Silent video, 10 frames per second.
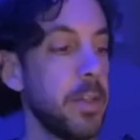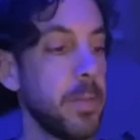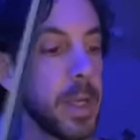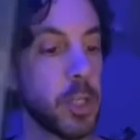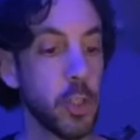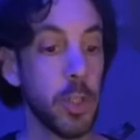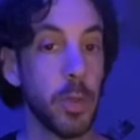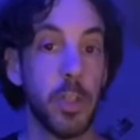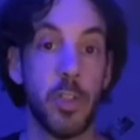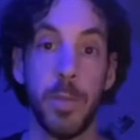to make sure
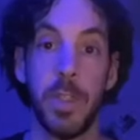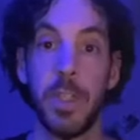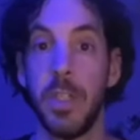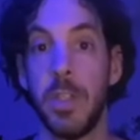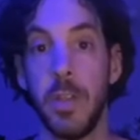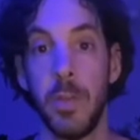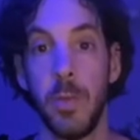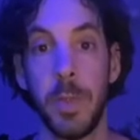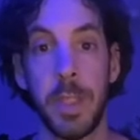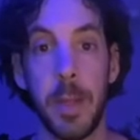your instrument's in
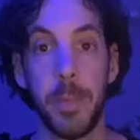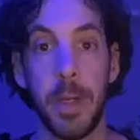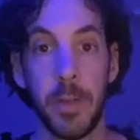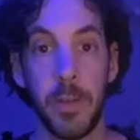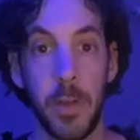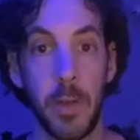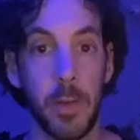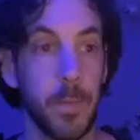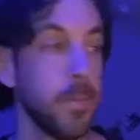tune with that pedal tone.